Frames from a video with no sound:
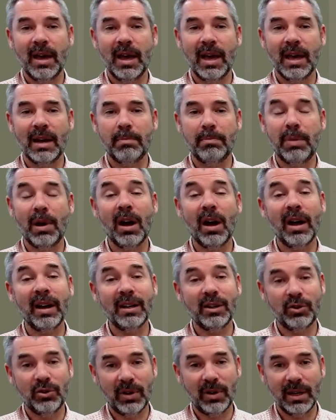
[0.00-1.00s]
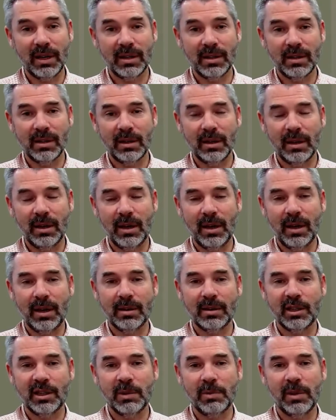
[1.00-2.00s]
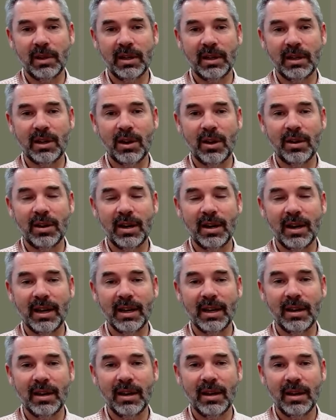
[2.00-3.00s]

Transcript: And pine trees similarly don't need